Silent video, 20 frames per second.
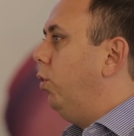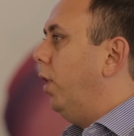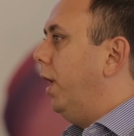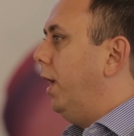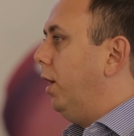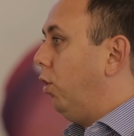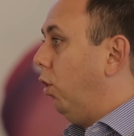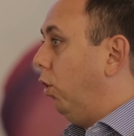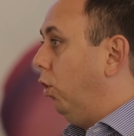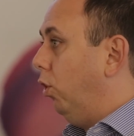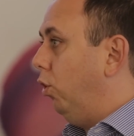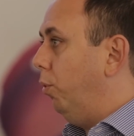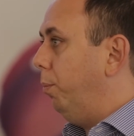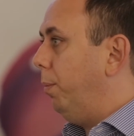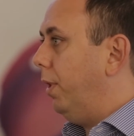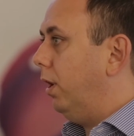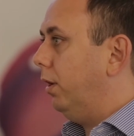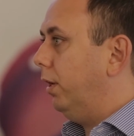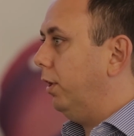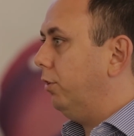and
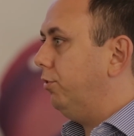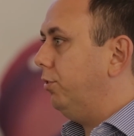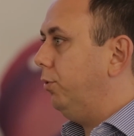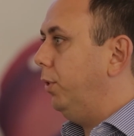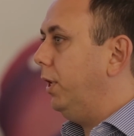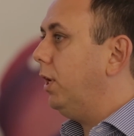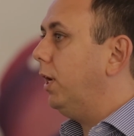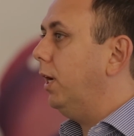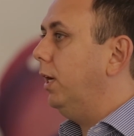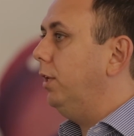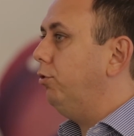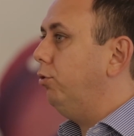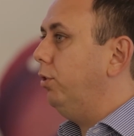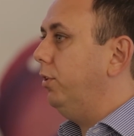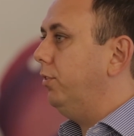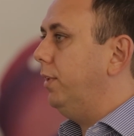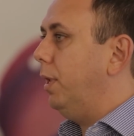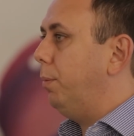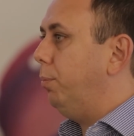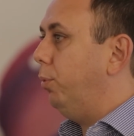Colombia are the three
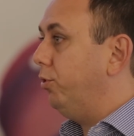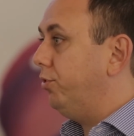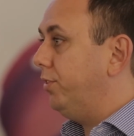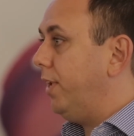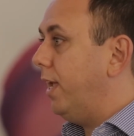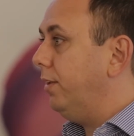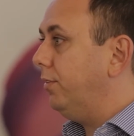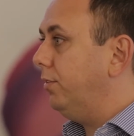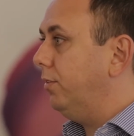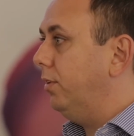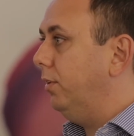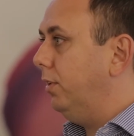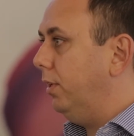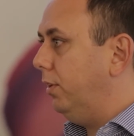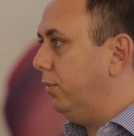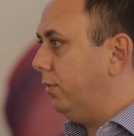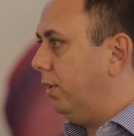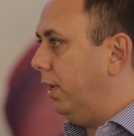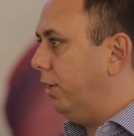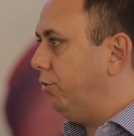countries that possess
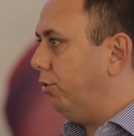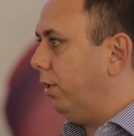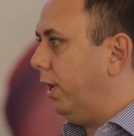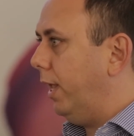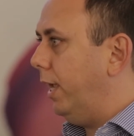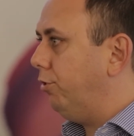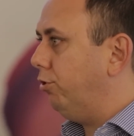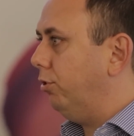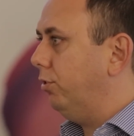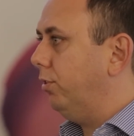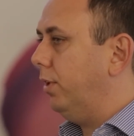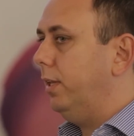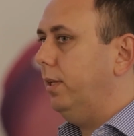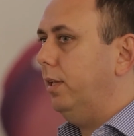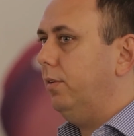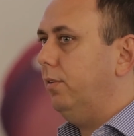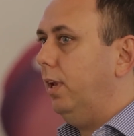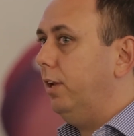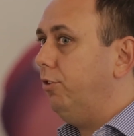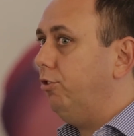these legislations, and
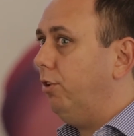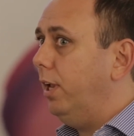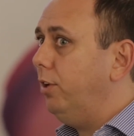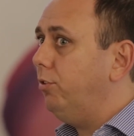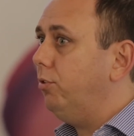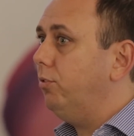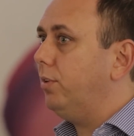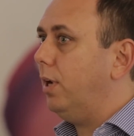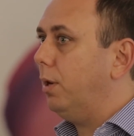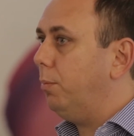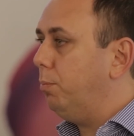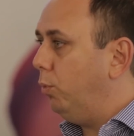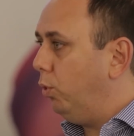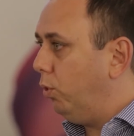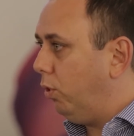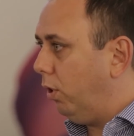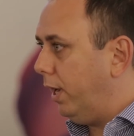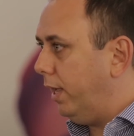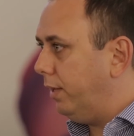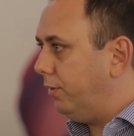these legislations are more
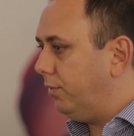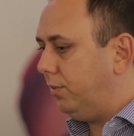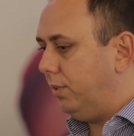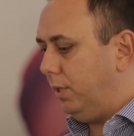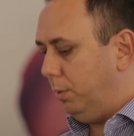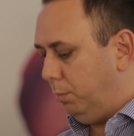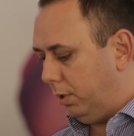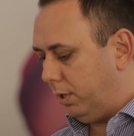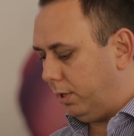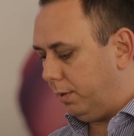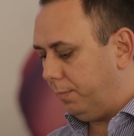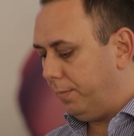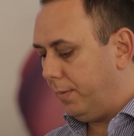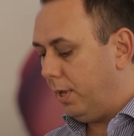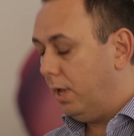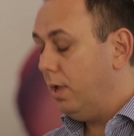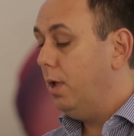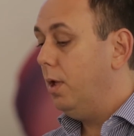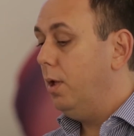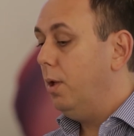or less similar.
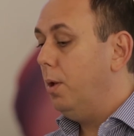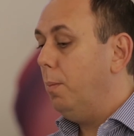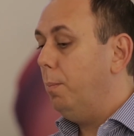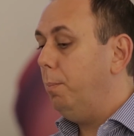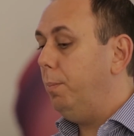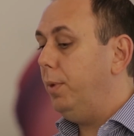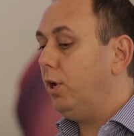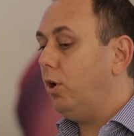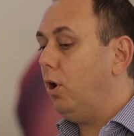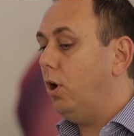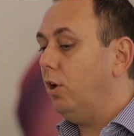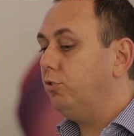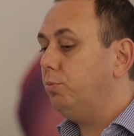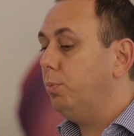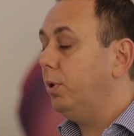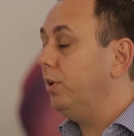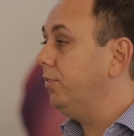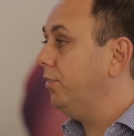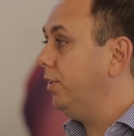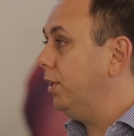Because
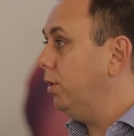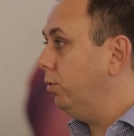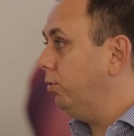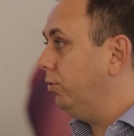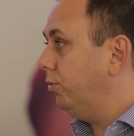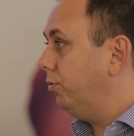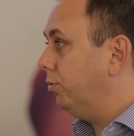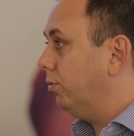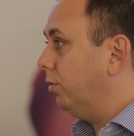Brazil's